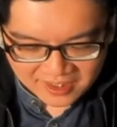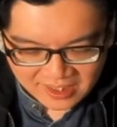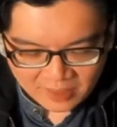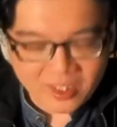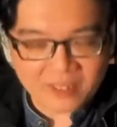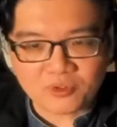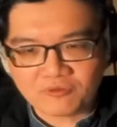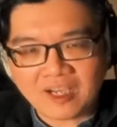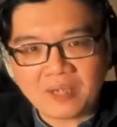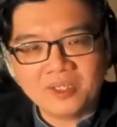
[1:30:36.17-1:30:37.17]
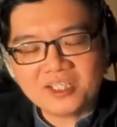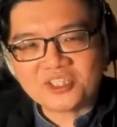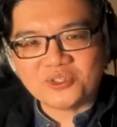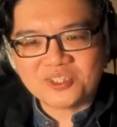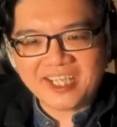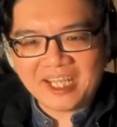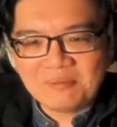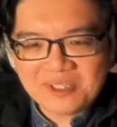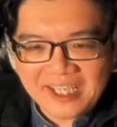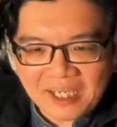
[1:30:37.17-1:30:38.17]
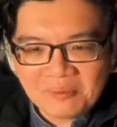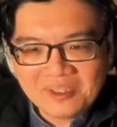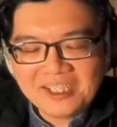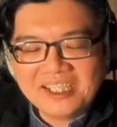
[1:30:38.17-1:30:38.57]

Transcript: coming up to five minutes to 10 p.m.